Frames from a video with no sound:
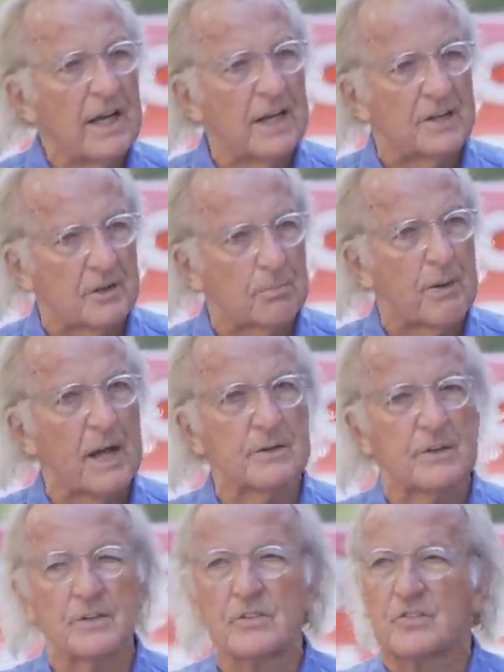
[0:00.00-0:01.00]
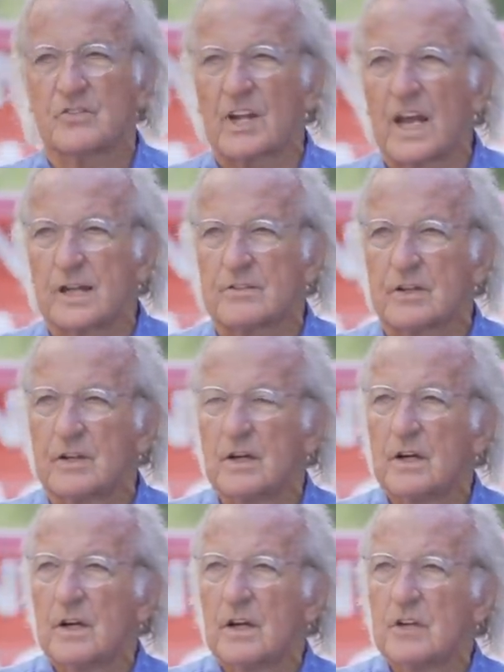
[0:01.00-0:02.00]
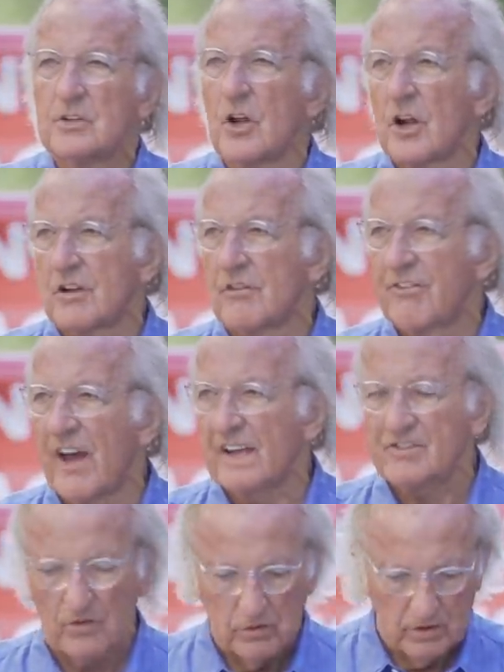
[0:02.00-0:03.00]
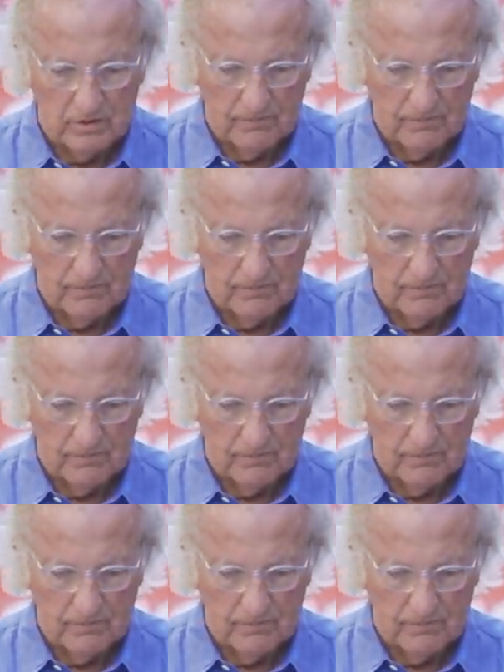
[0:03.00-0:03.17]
independent state, not a vassal.